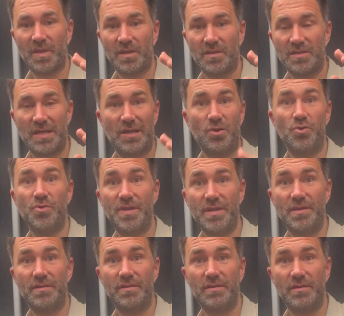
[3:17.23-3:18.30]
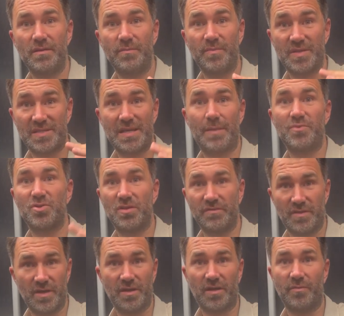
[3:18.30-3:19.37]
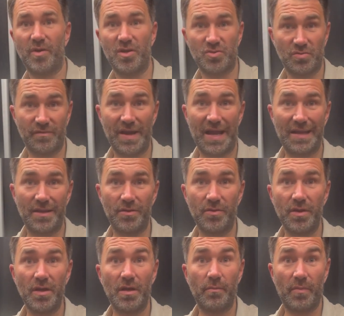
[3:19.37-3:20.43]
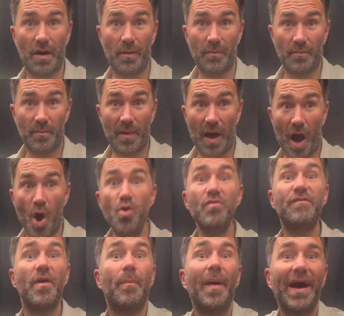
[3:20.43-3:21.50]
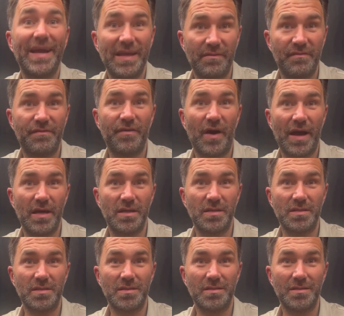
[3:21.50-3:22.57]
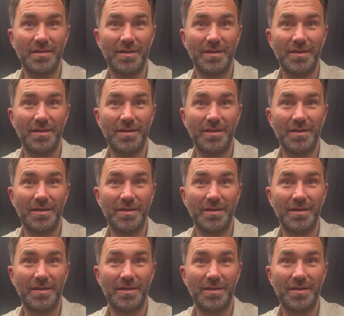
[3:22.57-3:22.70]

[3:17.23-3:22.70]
deluded perception of their commercial value, but overpaying fighters